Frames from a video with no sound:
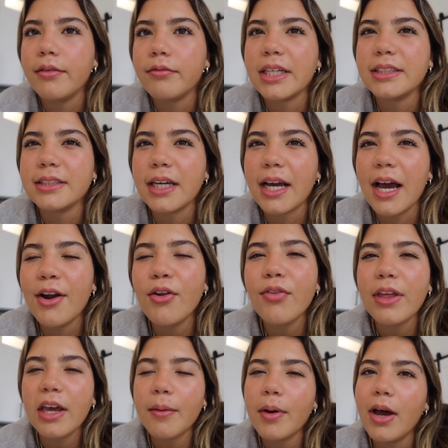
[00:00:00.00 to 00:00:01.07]
Because like, I don't
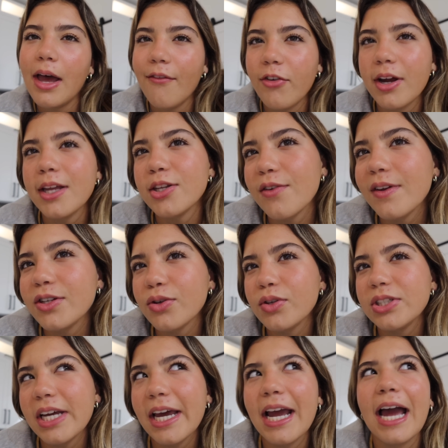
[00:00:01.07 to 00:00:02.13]
think about every individual
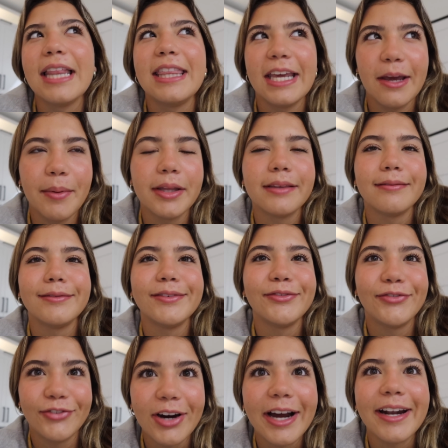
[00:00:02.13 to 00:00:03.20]
day. I think about
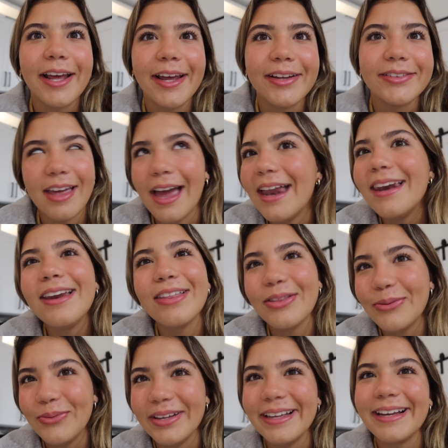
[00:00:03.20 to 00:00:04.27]
Friday, the end of
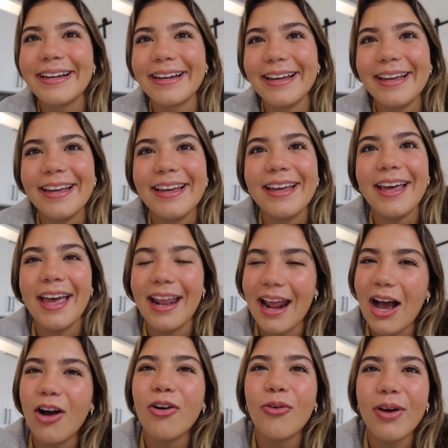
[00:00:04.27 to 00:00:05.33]
the week, and
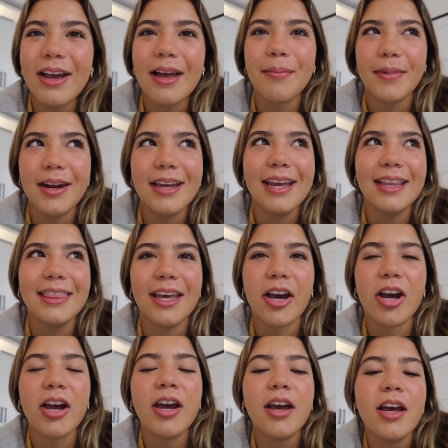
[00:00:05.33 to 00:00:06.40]
how quick I'm gonna get
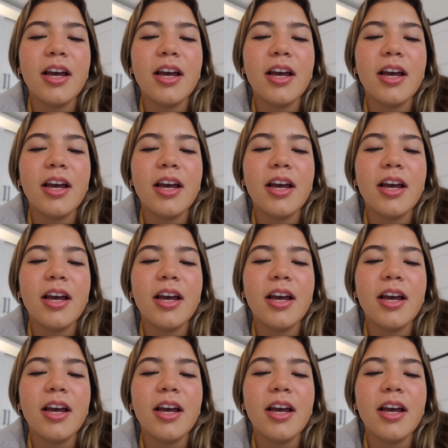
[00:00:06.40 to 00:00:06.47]
there.